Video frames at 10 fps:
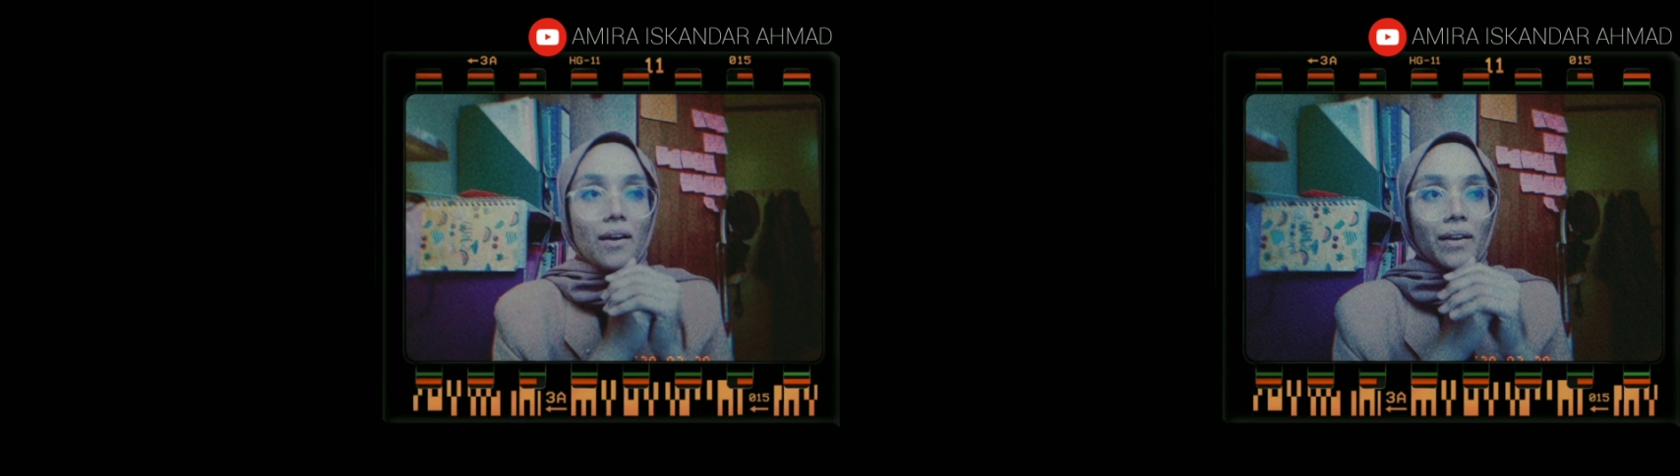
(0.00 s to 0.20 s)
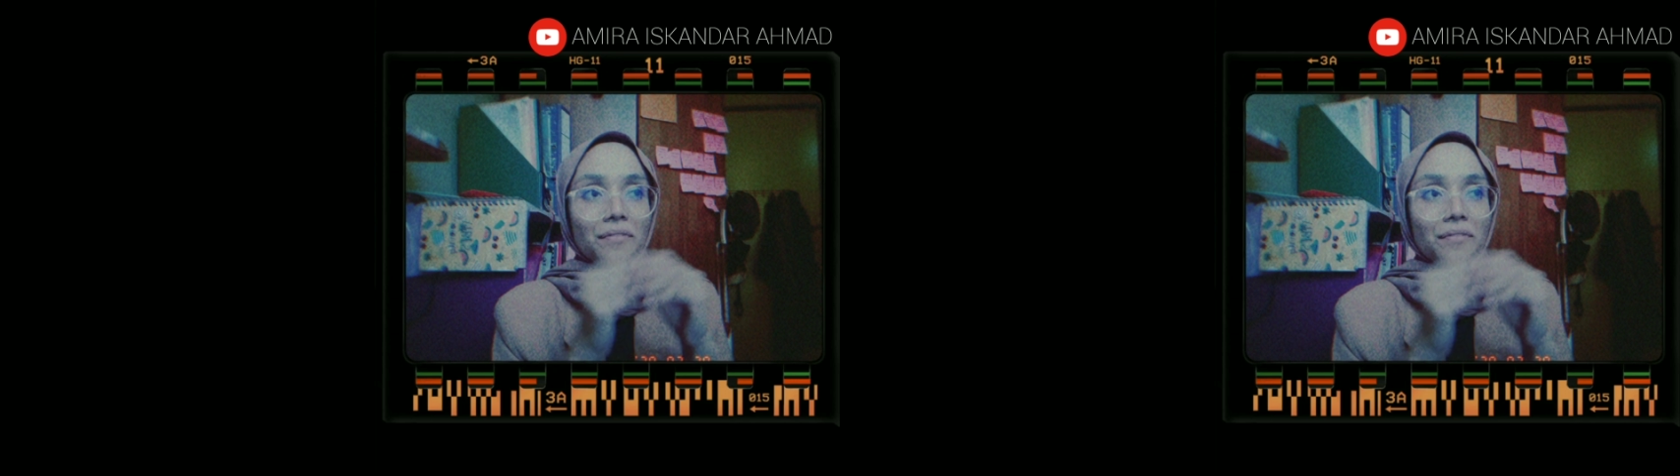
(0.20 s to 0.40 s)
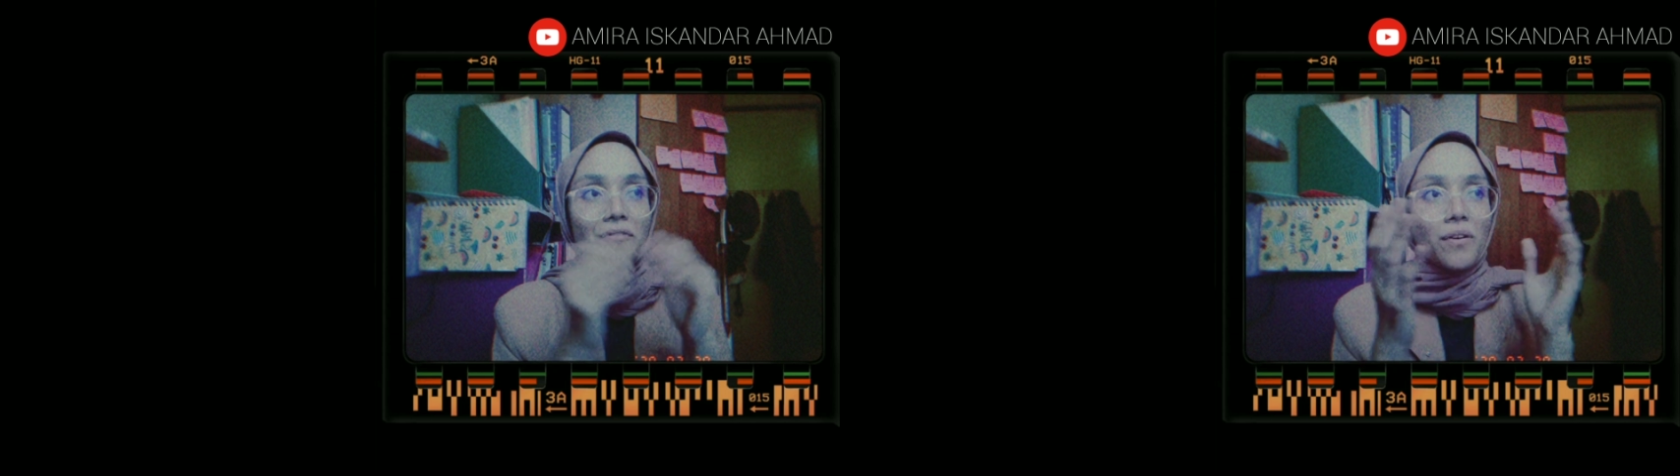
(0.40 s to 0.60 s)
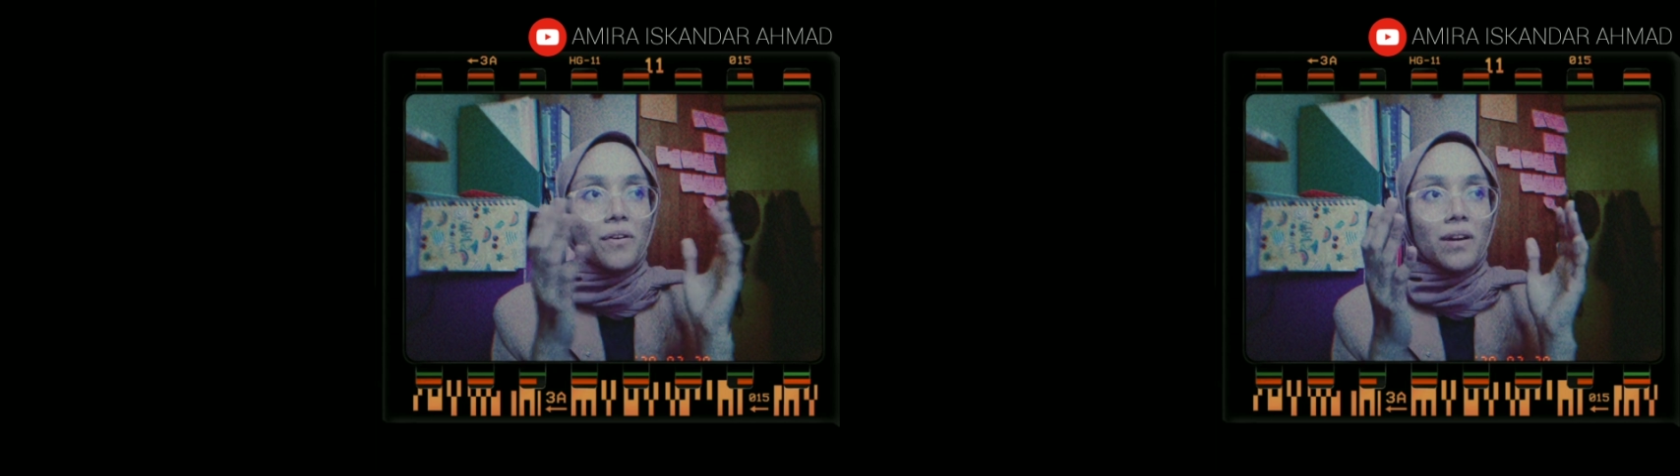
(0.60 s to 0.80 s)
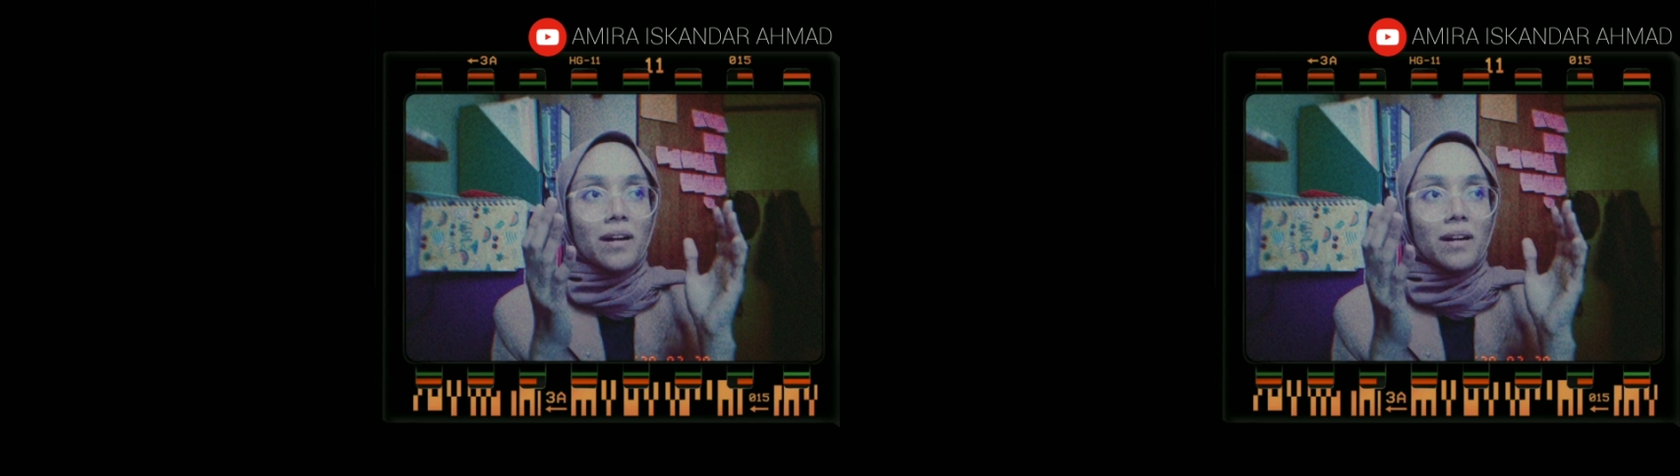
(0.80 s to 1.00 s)
Okay,
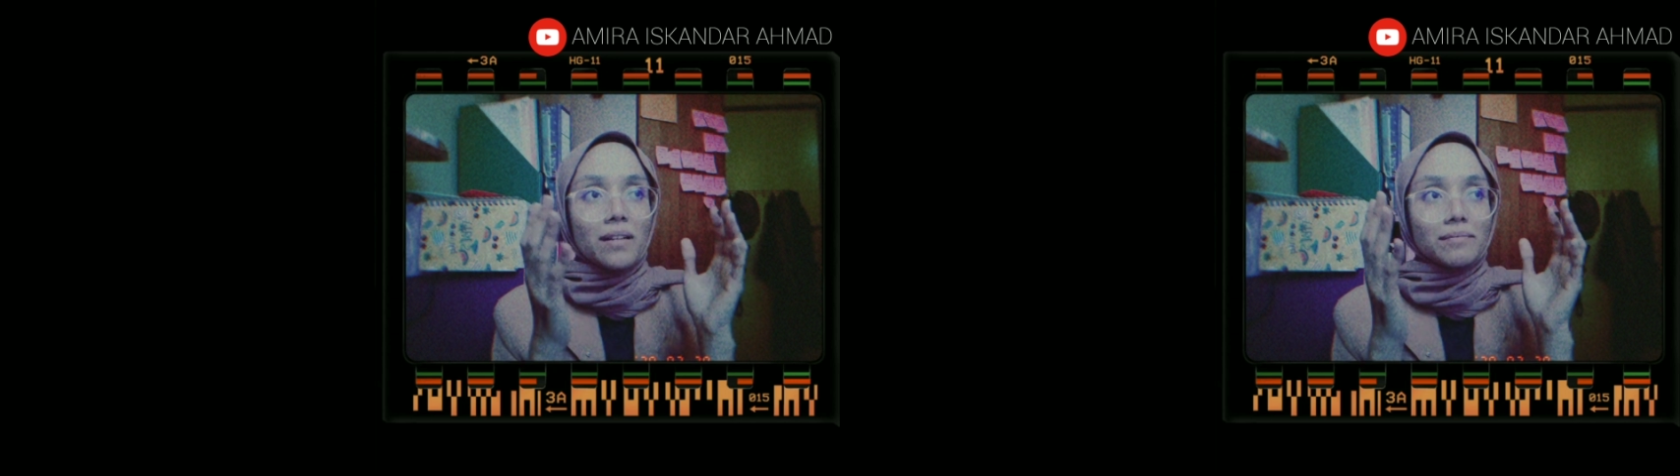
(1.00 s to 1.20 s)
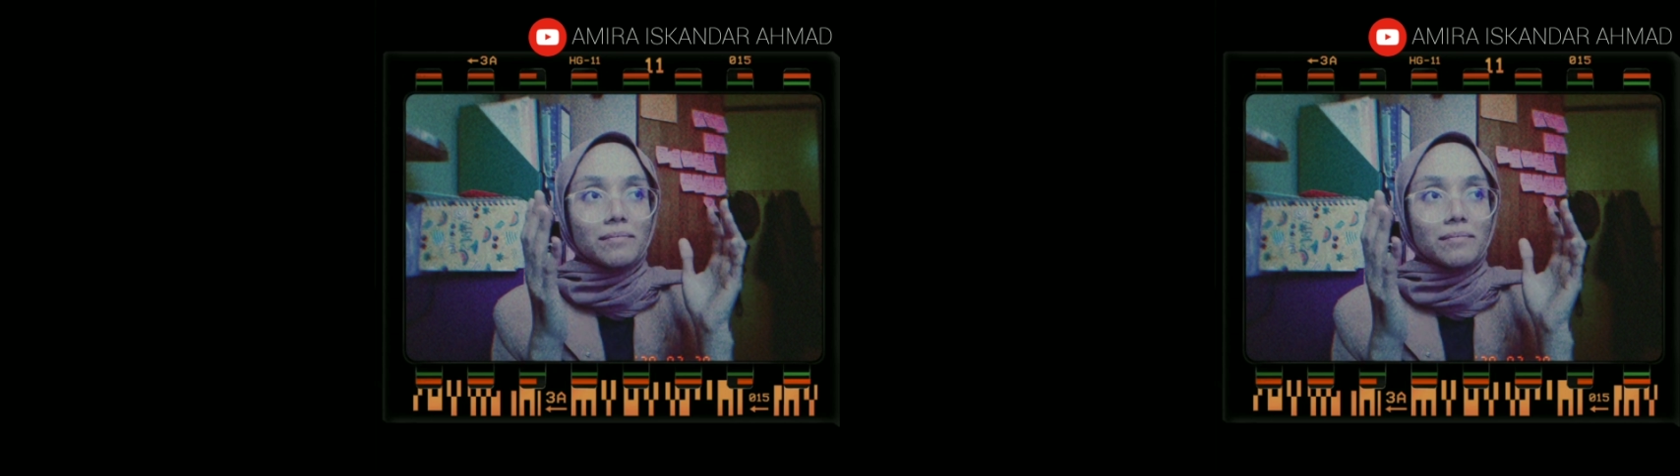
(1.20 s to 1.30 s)
for